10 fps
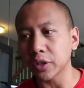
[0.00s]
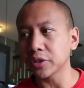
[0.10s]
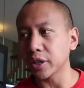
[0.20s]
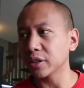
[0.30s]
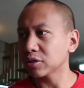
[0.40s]
our
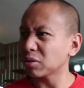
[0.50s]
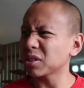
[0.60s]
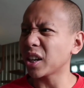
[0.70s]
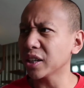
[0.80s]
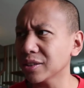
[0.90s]
skin. So it's
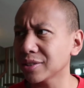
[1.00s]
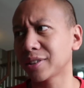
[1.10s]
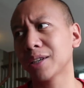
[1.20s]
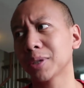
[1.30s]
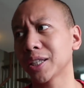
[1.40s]
kind of the
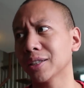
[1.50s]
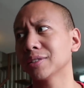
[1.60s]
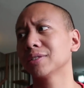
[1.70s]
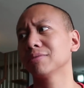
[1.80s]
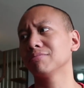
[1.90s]
same, I guess.